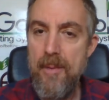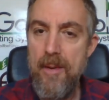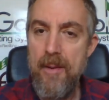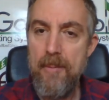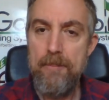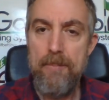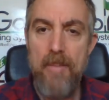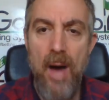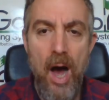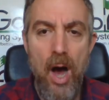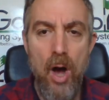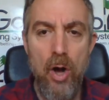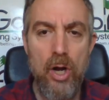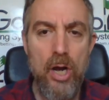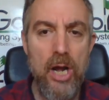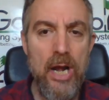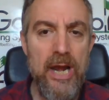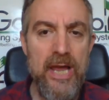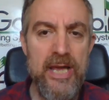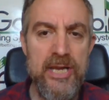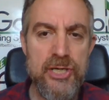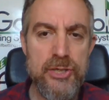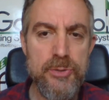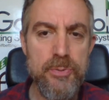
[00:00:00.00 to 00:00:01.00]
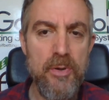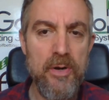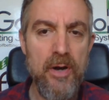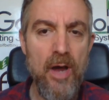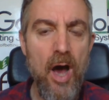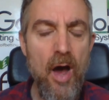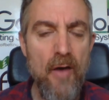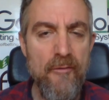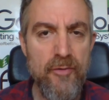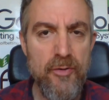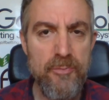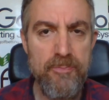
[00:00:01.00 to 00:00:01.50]
Mark Leishman,
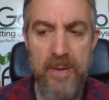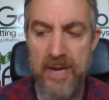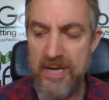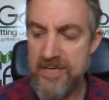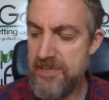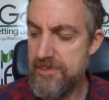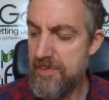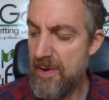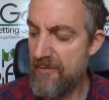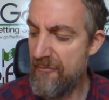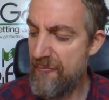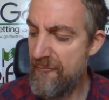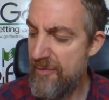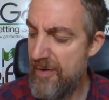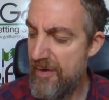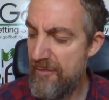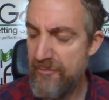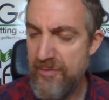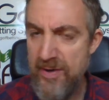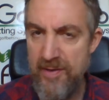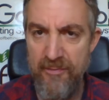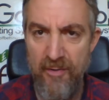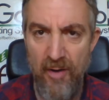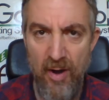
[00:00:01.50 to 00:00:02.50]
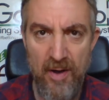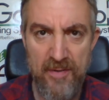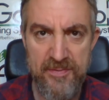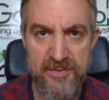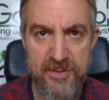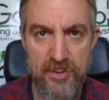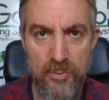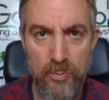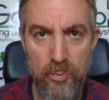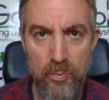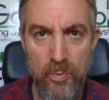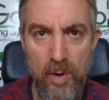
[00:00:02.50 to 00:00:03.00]
I've picked him up fifty-five
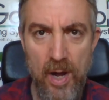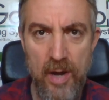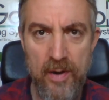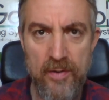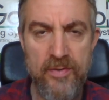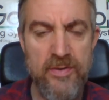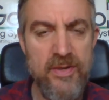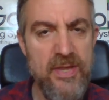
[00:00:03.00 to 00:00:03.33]
to one